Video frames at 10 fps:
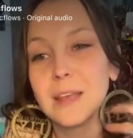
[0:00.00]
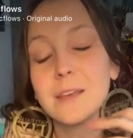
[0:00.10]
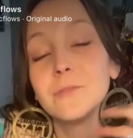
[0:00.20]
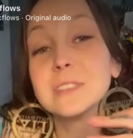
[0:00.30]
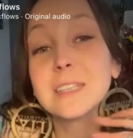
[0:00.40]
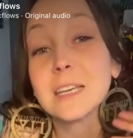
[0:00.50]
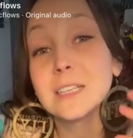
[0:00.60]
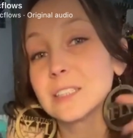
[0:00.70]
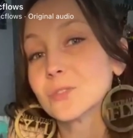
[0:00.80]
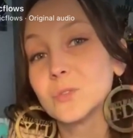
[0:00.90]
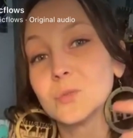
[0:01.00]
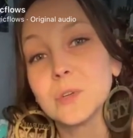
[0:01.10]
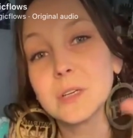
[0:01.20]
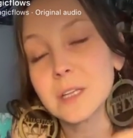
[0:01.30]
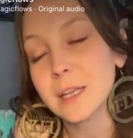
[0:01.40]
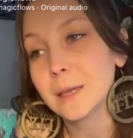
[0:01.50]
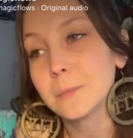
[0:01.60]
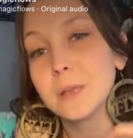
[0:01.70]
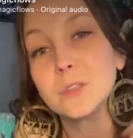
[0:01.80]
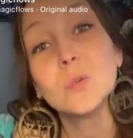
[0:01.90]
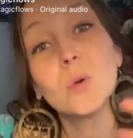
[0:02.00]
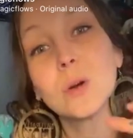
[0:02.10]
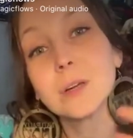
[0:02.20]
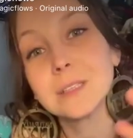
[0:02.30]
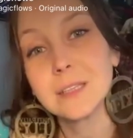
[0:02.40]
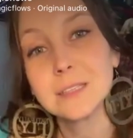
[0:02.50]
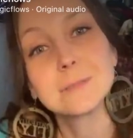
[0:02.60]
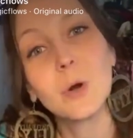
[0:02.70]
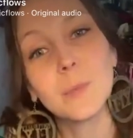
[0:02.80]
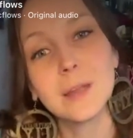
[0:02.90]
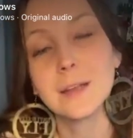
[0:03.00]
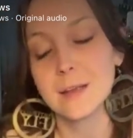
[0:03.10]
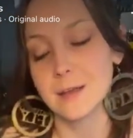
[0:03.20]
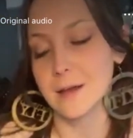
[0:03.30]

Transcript: The invitation to reclaim is yours in this moment.